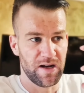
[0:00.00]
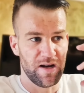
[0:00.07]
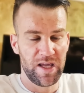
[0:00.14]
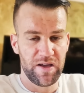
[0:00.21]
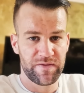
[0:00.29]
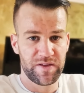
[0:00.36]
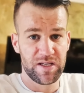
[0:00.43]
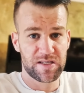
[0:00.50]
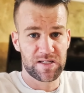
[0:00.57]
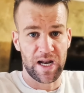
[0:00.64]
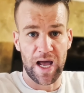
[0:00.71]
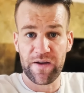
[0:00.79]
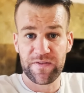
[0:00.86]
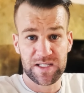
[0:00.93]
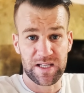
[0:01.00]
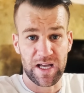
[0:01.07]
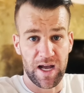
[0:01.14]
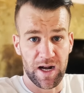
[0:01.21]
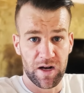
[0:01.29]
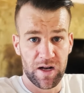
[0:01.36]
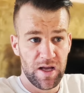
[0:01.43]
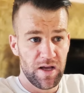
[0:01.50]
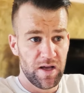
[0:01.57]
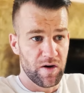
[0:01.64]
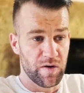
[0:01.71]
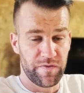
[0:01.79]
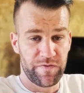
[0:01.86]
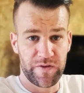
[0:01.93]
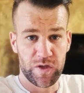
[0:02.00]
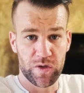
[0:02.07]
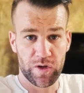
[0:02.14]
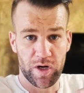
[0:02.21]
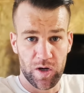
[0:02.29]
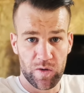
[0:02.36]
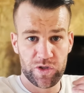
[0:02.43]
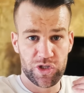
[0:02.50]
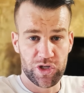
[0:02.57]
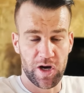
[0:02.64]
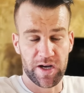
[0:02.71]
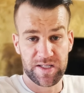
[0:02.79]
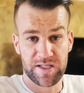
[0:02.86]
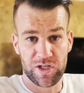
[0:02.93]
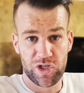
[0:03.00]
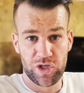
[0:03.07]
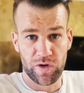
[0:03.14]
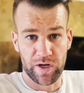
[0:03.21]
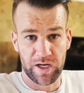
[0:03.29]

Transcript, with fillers: live this lifestyle of your own choice that you are